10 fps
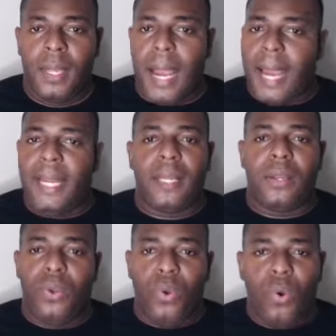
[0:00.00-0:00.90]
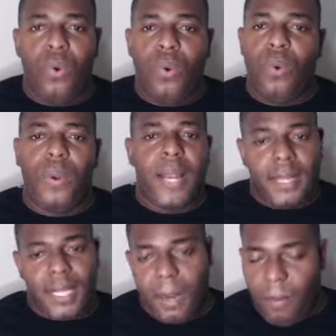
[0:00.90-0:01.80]
I didn't know
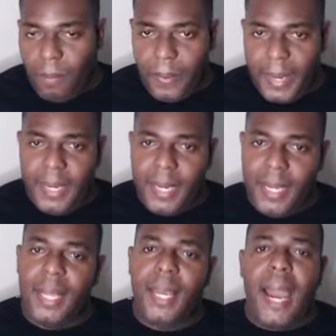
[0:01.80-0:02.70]
nothing about branding.